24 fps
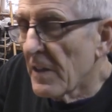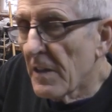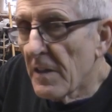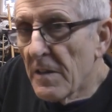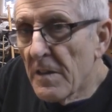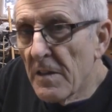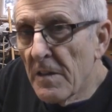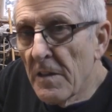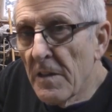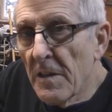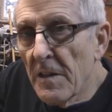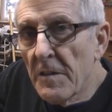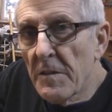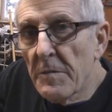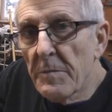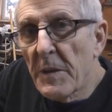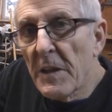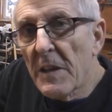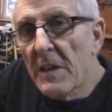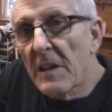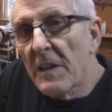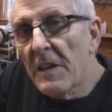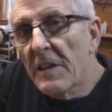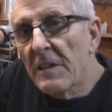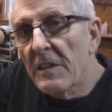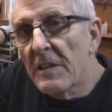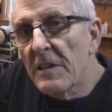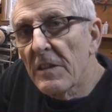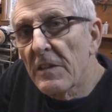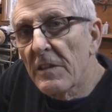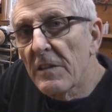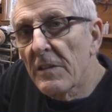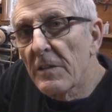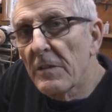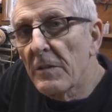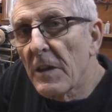But I'd like
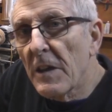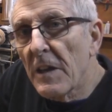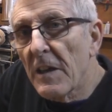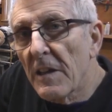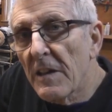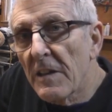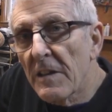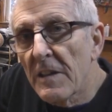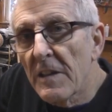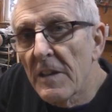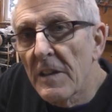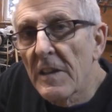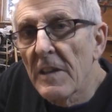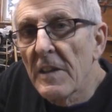to